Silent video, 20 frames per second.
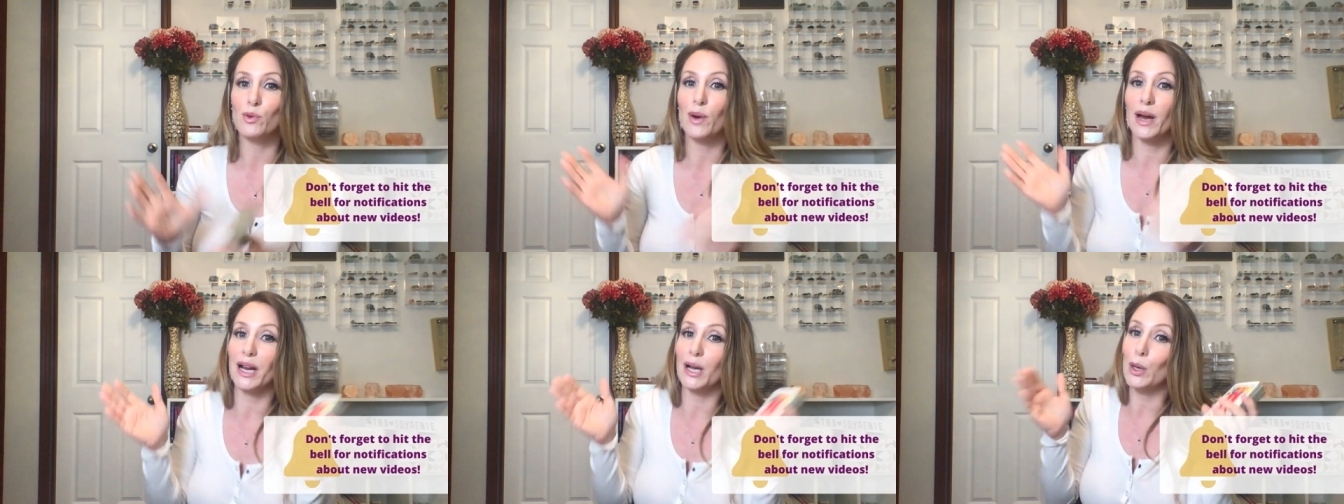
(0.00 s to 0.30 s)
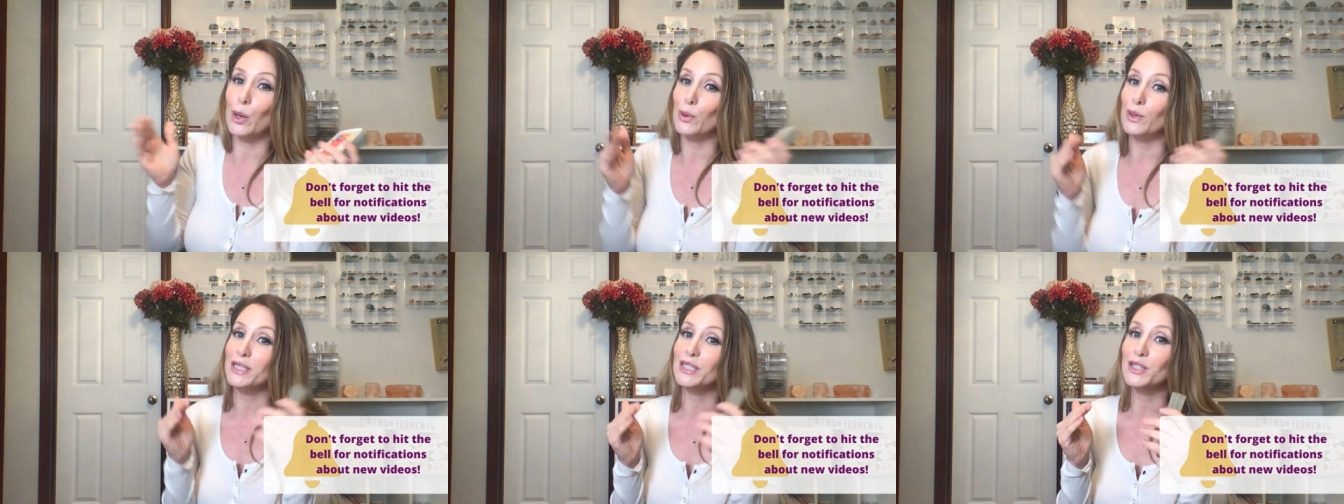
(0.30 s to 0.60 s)
want to
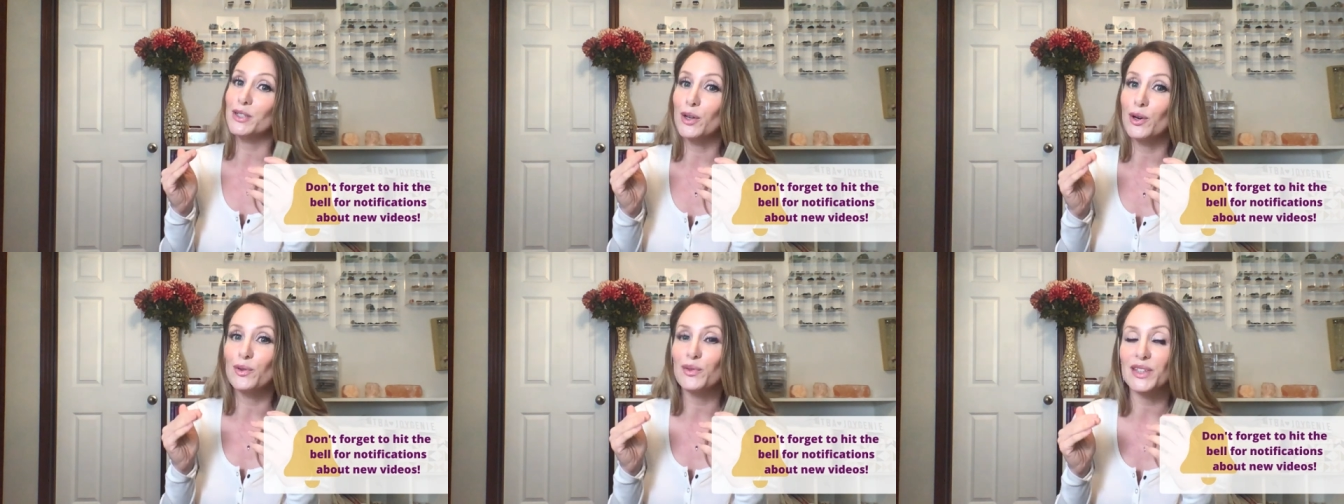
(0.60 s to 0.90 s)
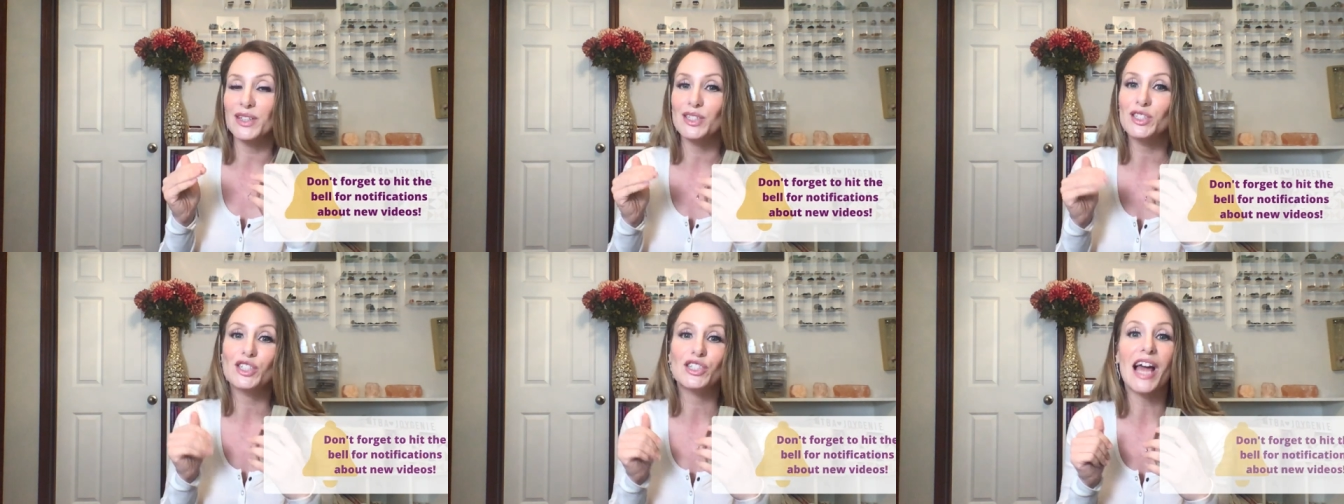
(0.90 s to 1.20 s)
go into your own
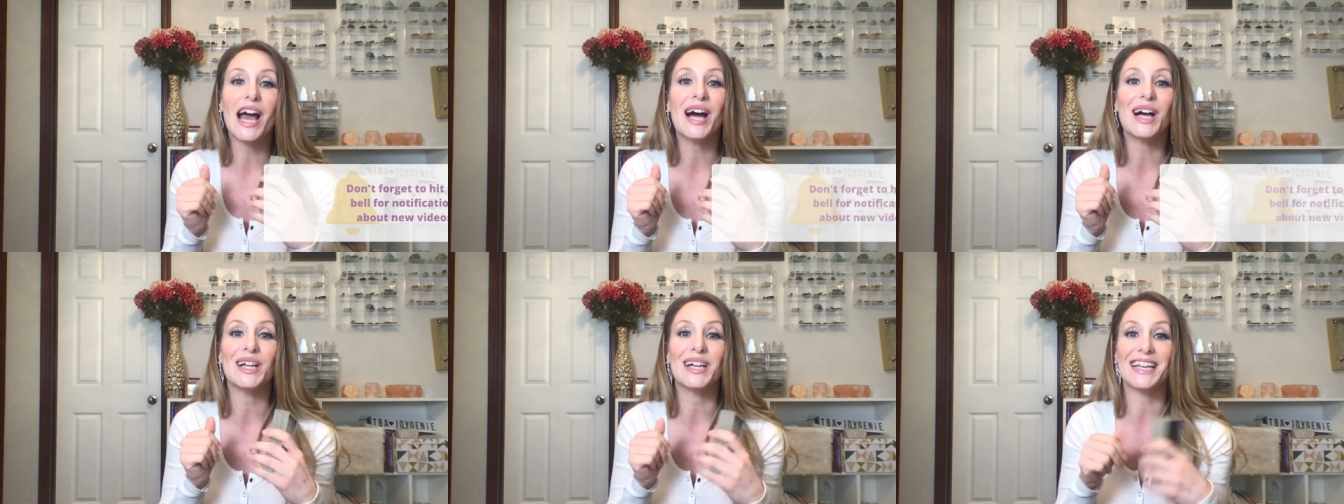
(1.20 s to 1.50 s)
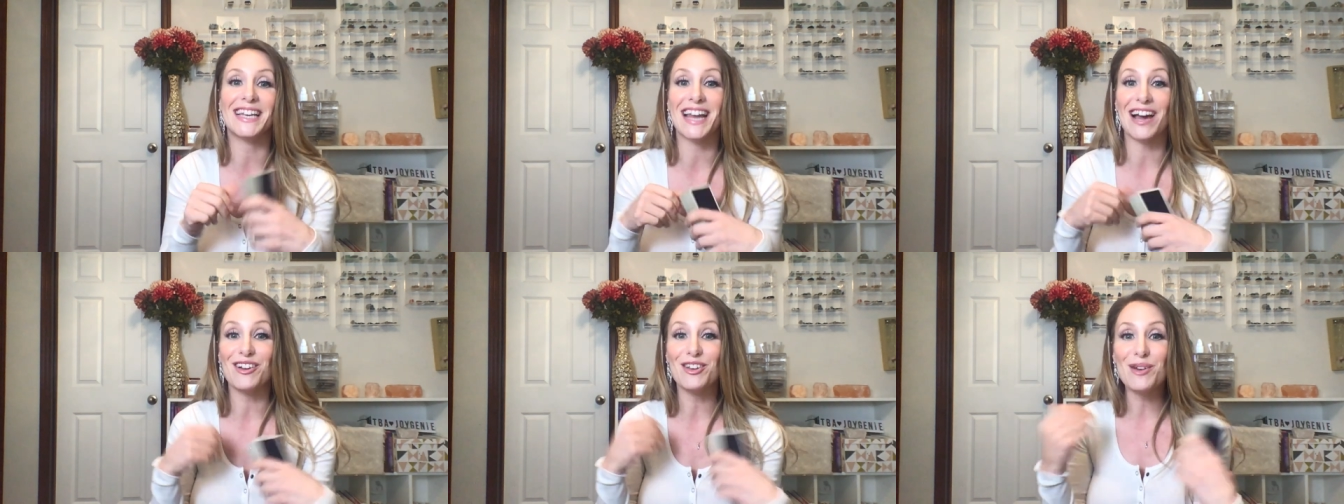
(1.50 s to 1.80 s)
little shell
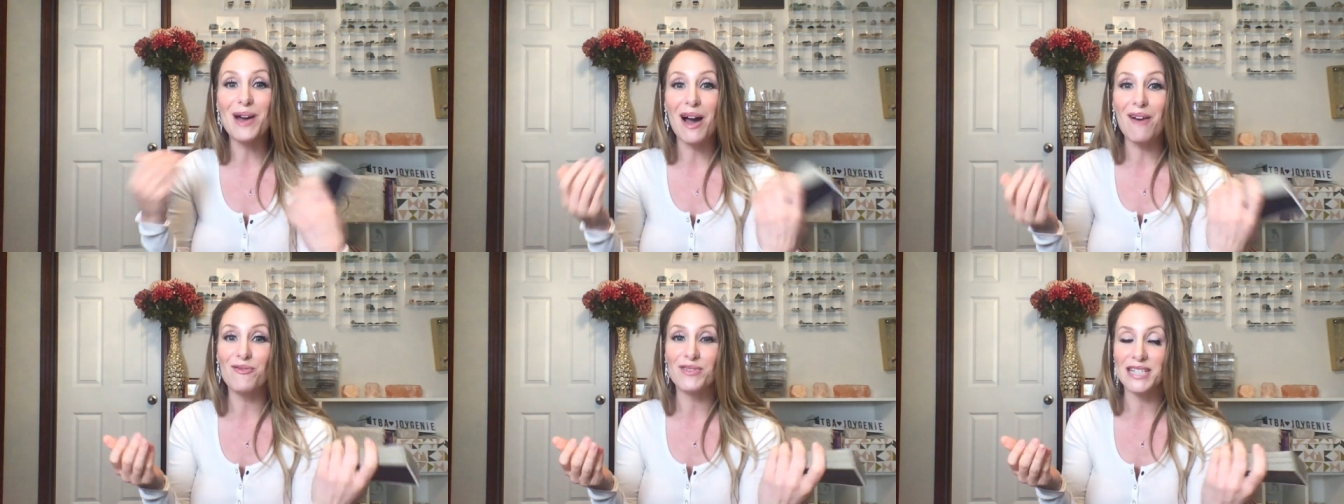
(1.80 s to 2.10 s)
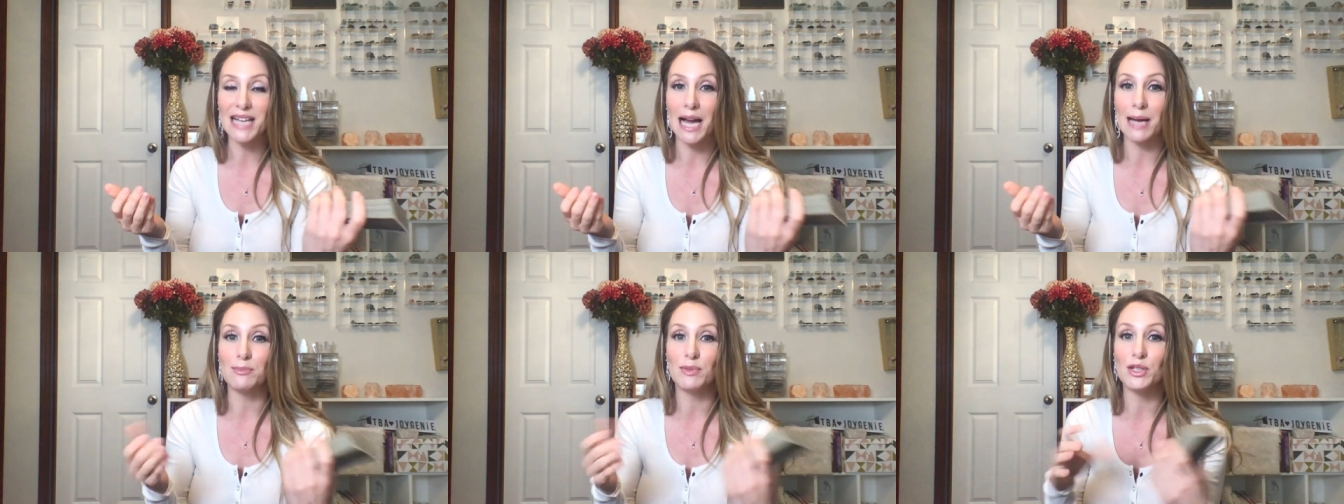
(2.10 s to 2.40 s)
and now you have
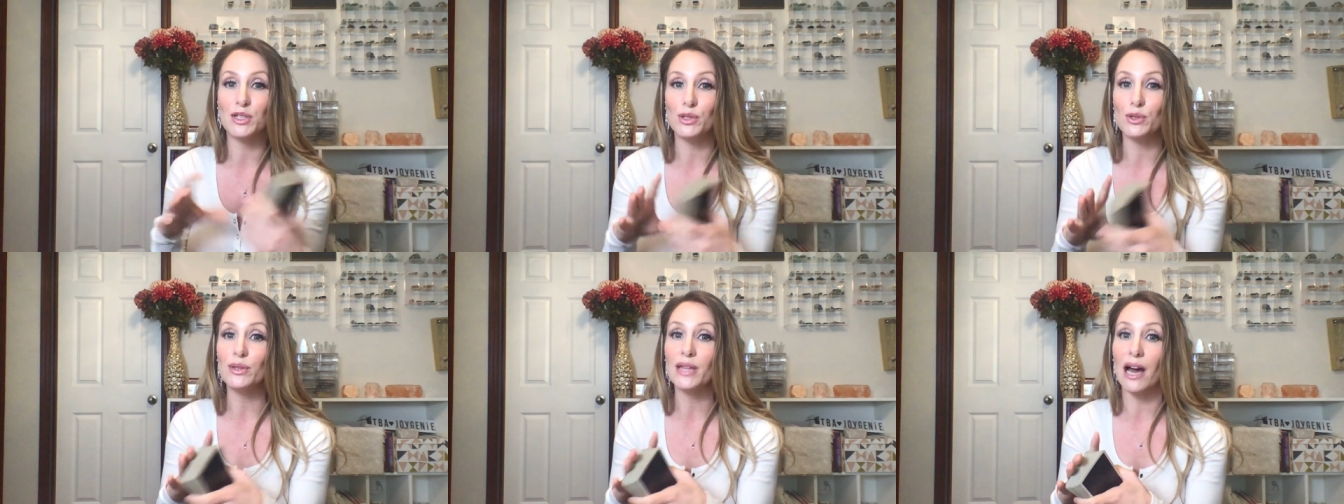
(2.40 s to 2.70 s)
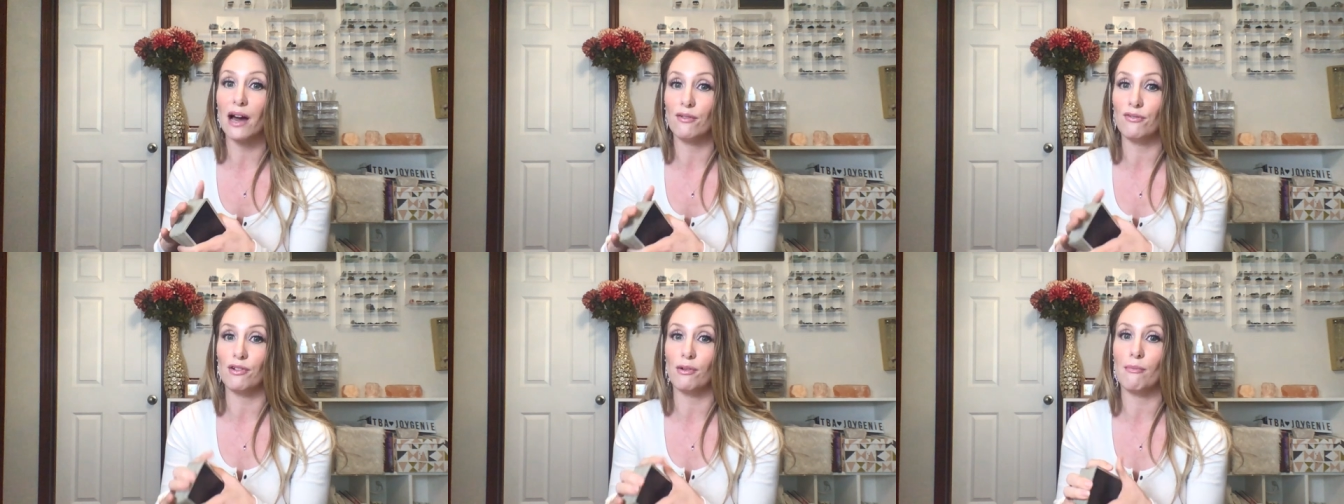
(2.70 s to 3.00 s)
time to do
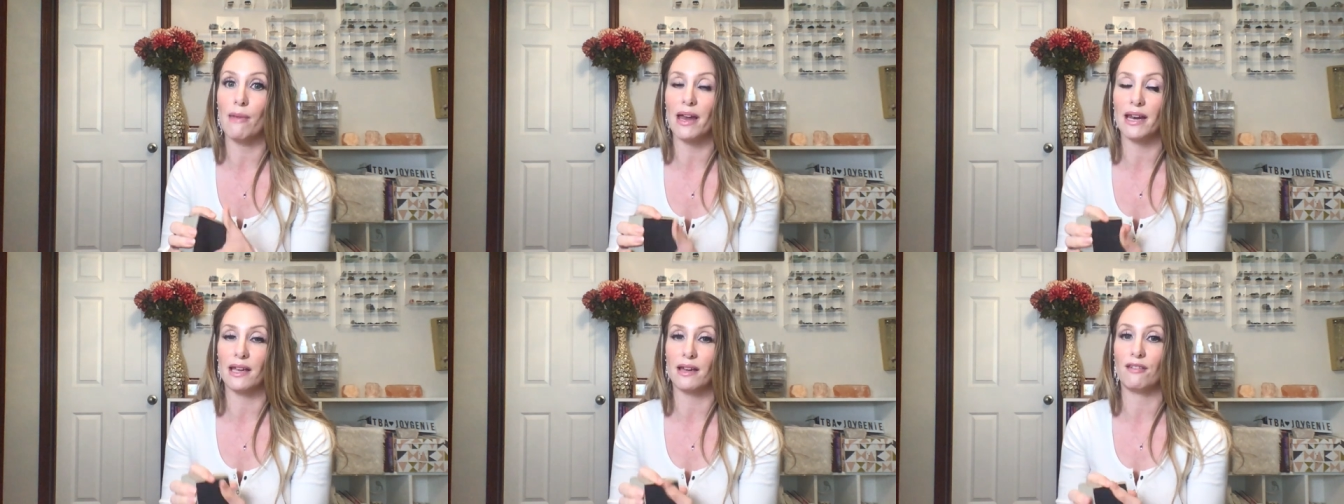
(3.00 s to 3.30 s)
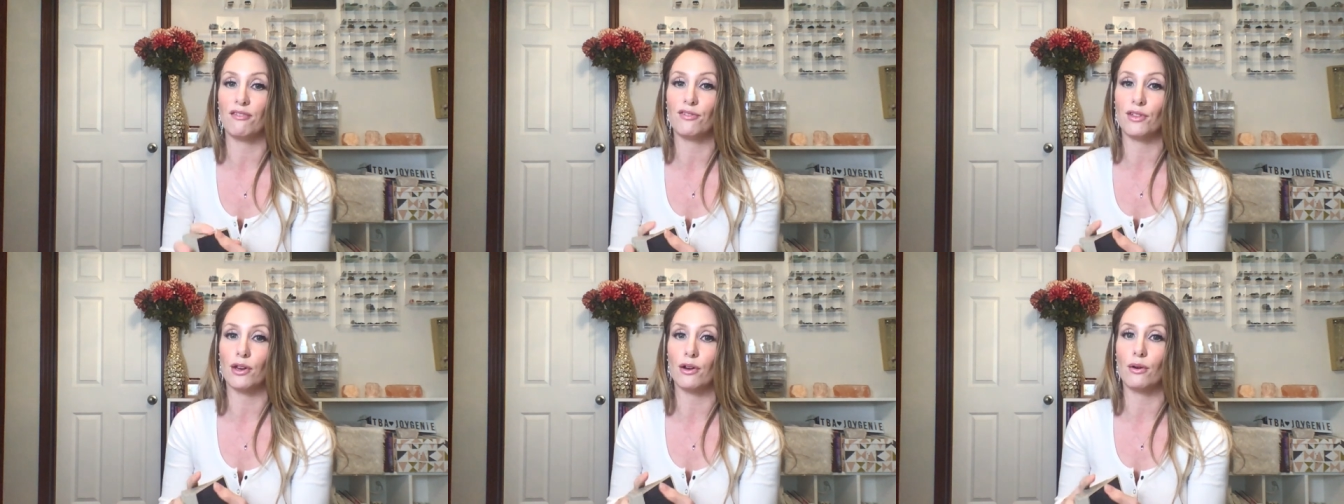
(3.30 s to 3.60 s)
that for many
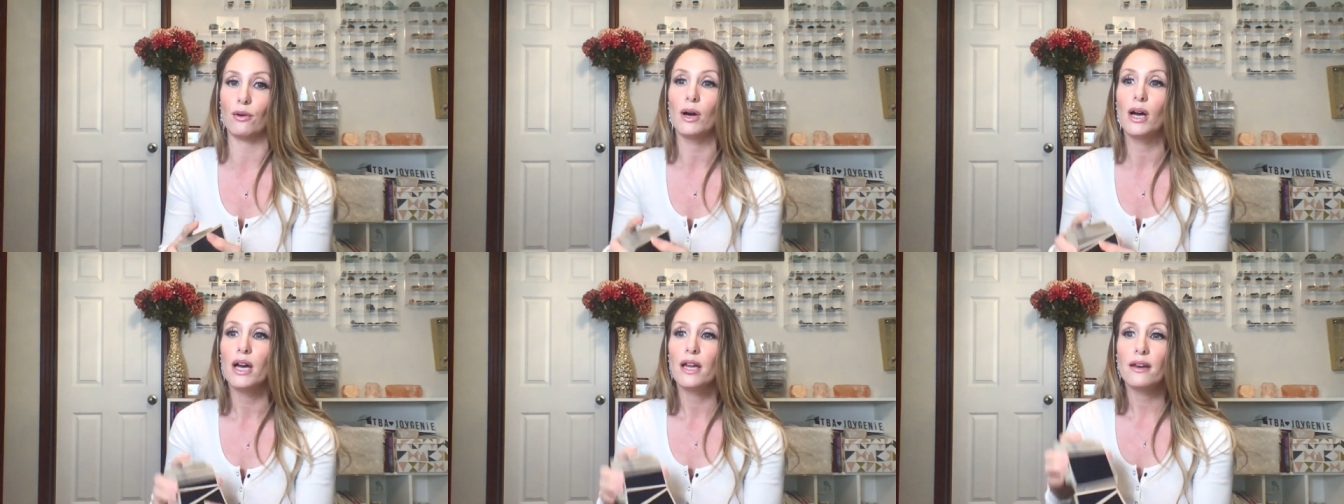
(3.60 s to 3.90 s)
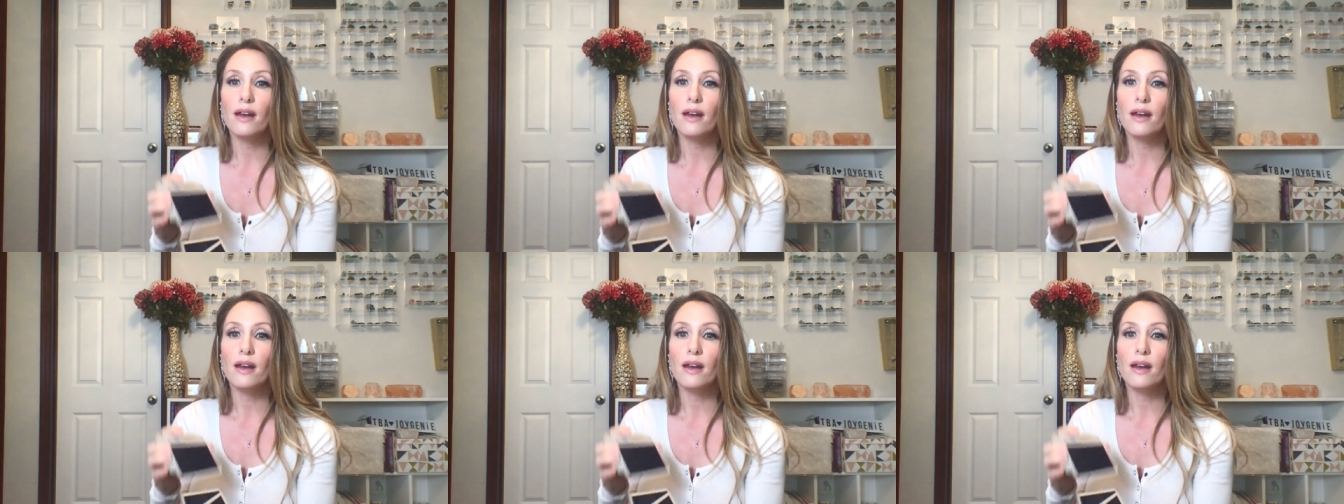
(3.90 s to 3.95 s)
of you